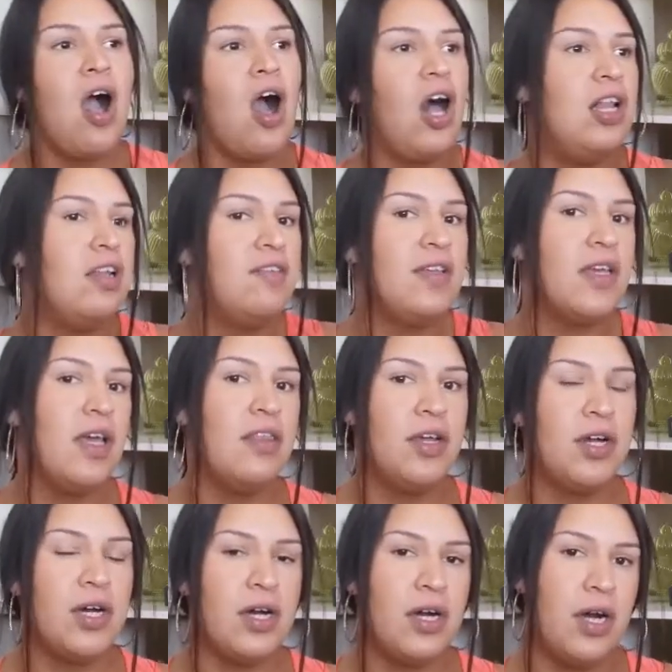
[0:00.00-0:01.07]
all of the
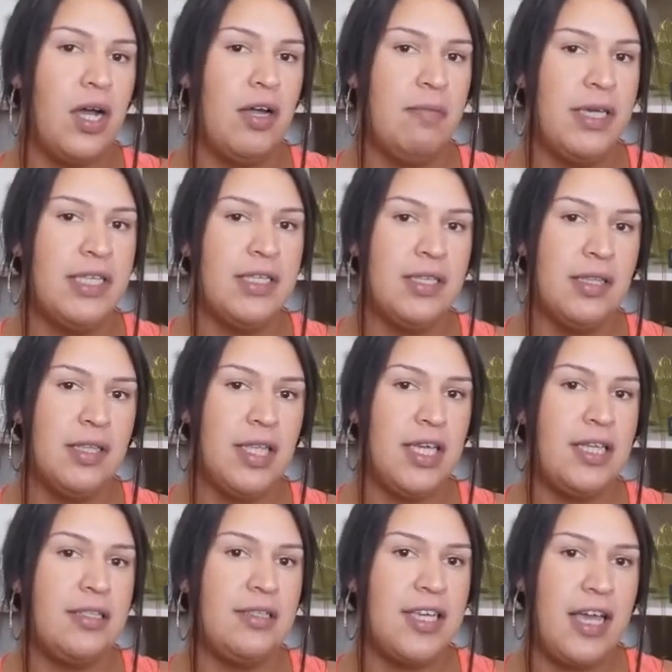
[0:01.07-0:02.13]
other um,
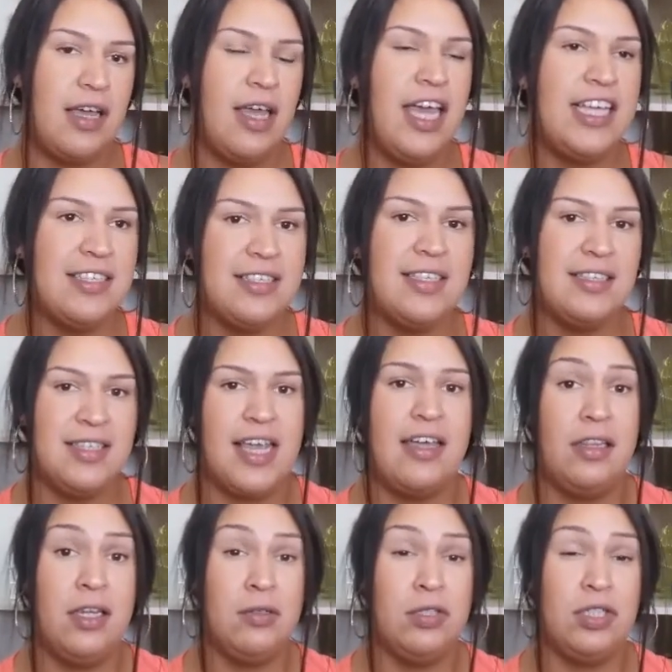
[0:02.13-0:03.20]
instantly instant
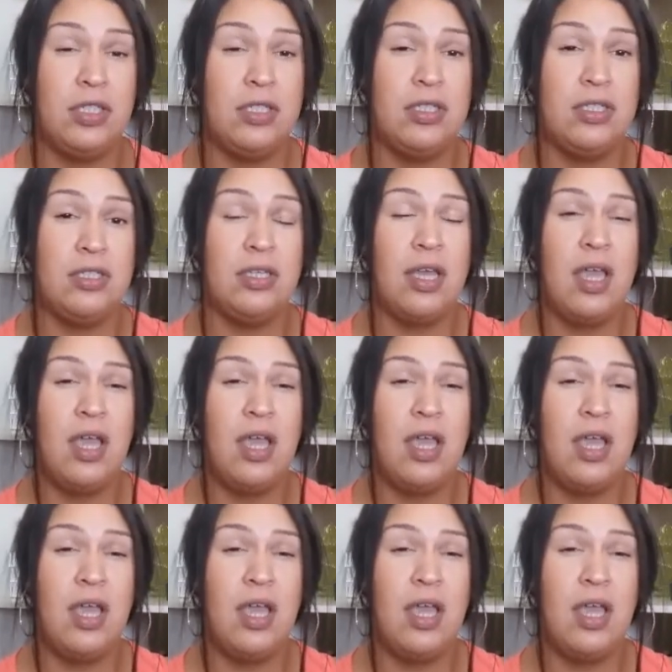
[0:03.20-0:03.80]
tan lotions